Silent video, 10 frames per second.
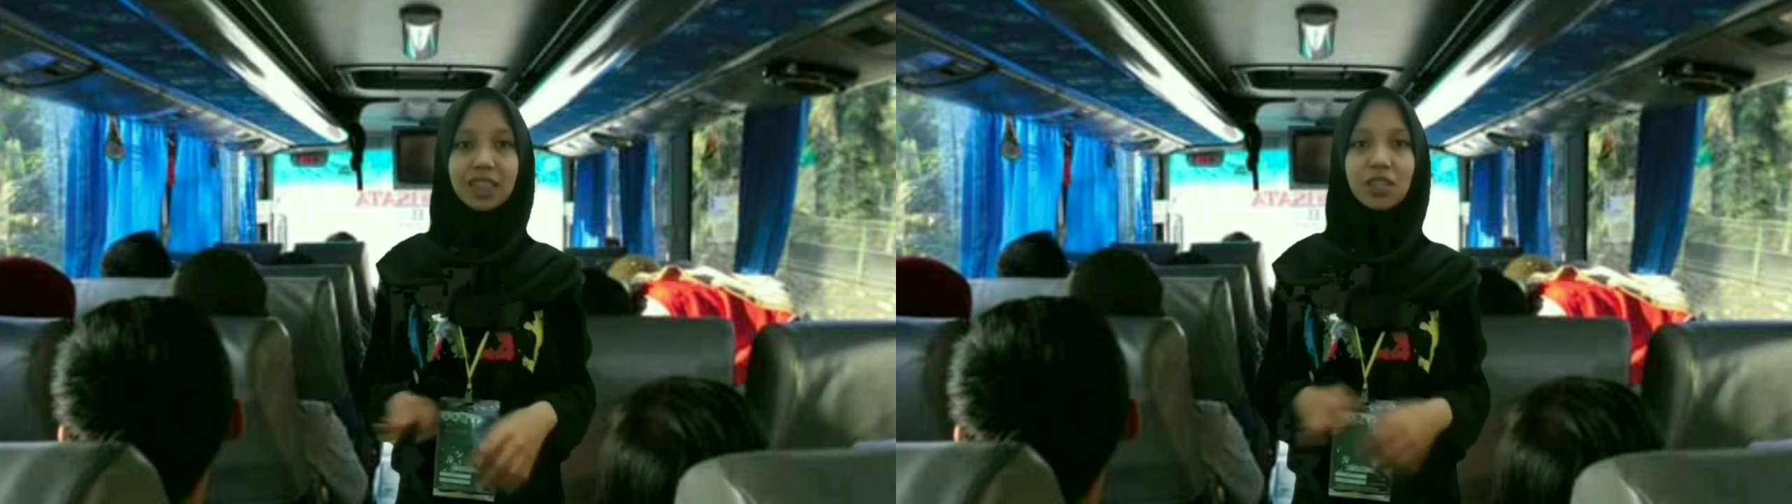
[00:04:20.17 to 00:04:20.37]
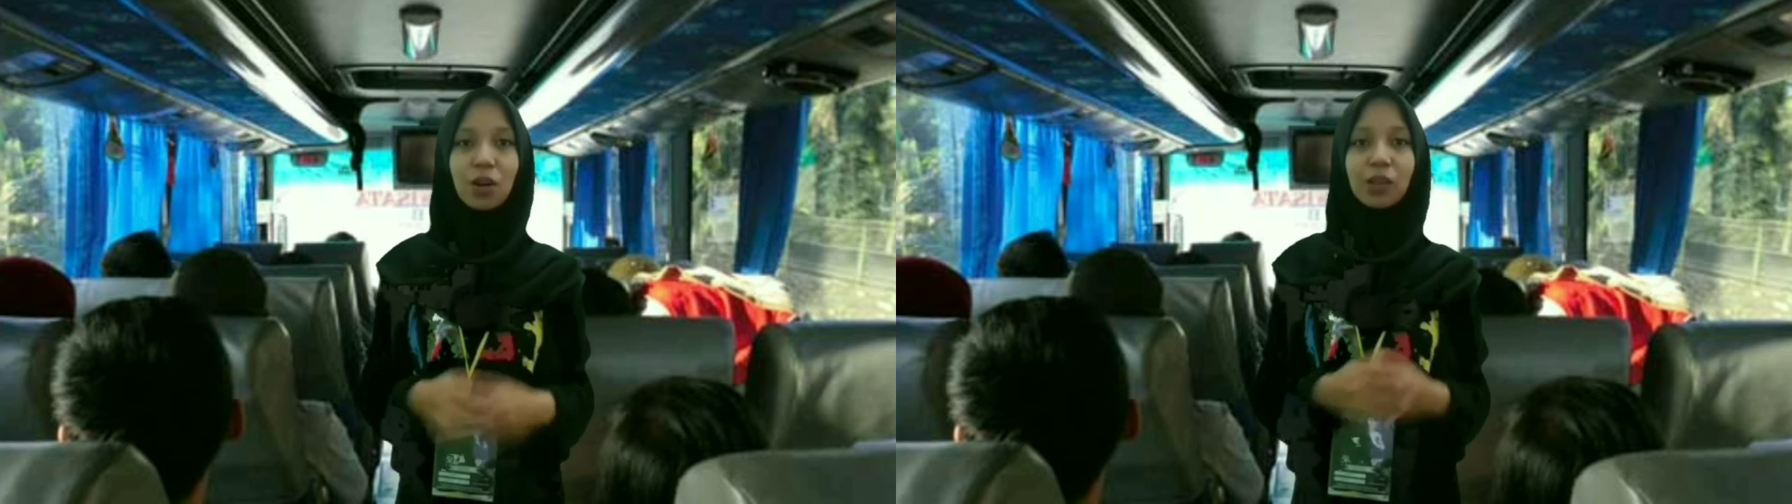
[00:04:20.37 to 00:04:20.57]

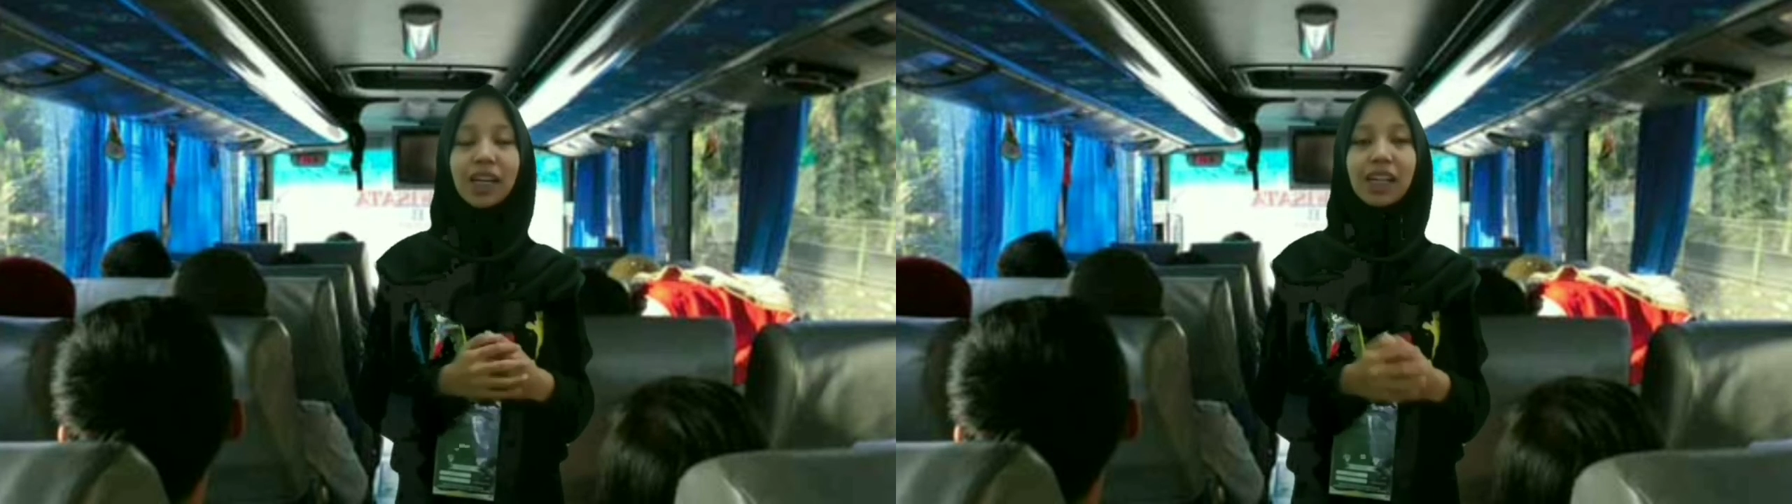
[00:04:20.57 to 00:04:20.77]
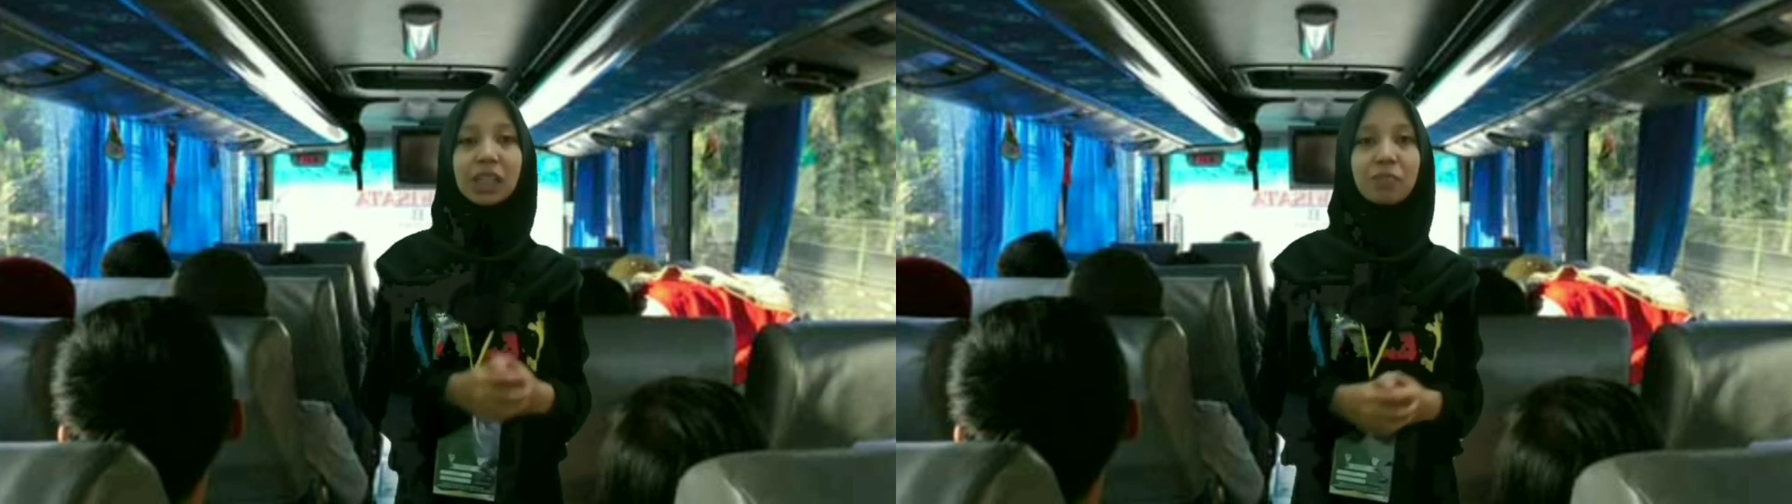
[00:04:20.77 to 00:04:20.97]

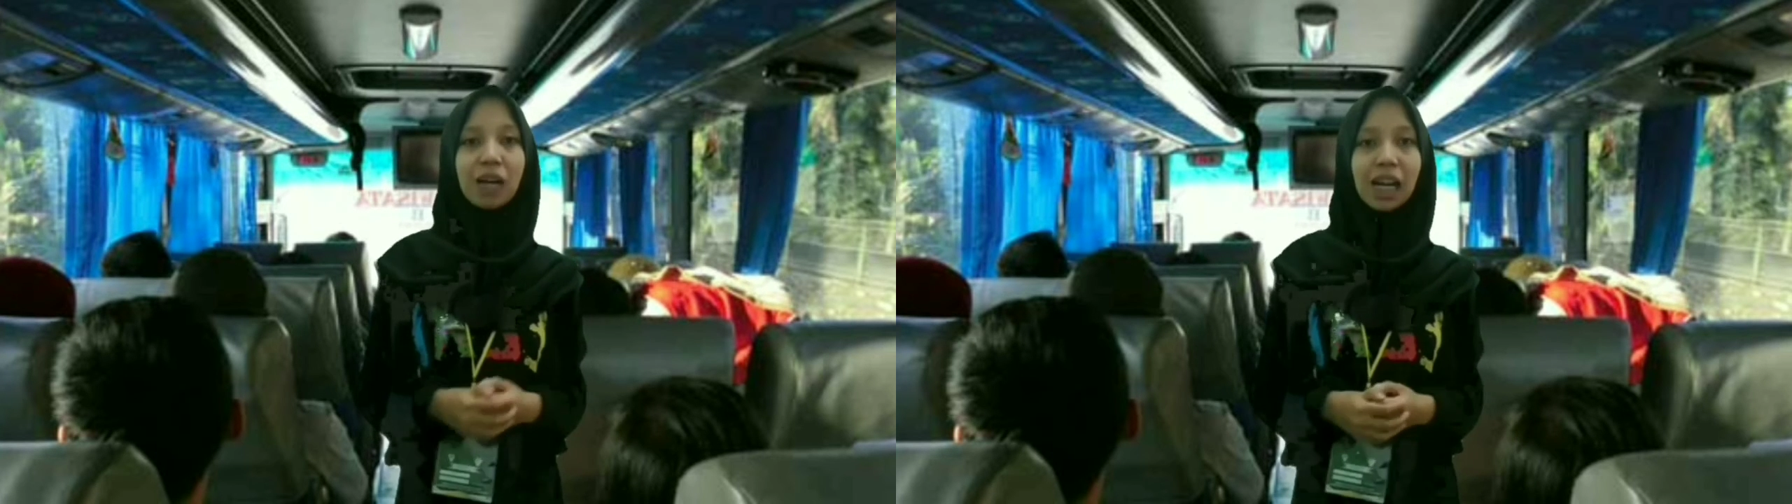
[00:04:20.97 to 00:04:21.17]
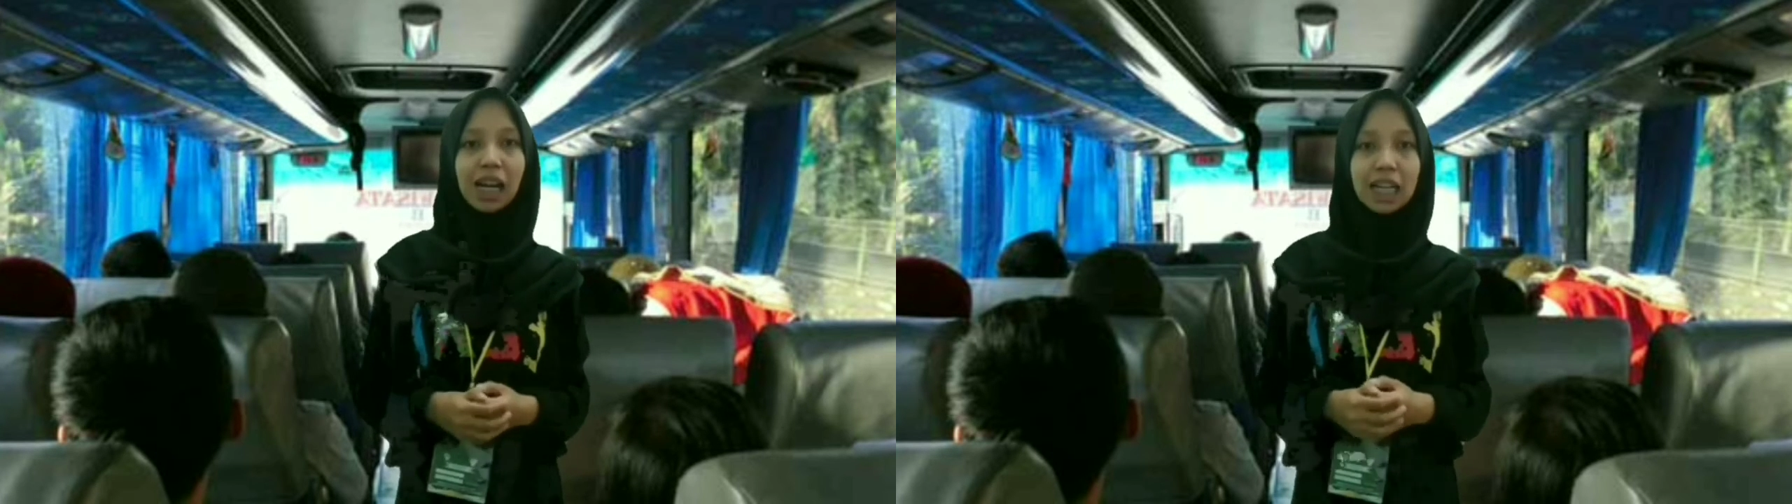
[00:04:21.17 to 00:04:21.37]
hotels in
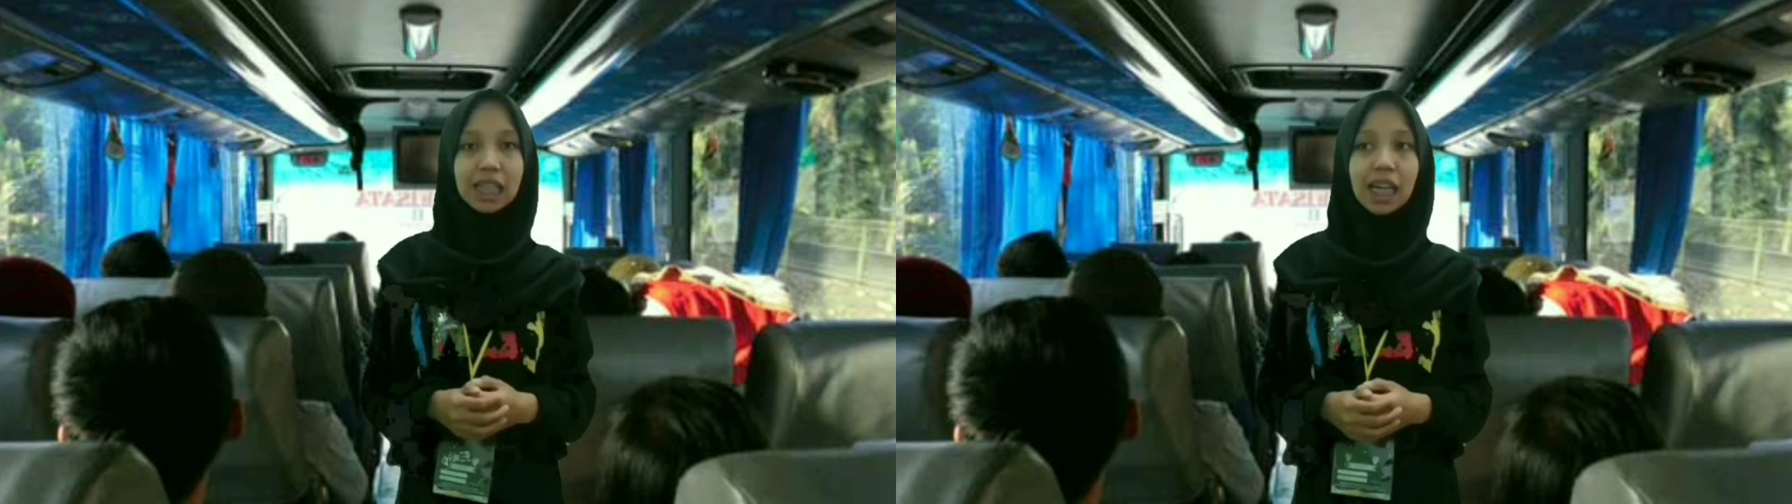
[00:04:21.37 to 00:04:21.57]
Malang.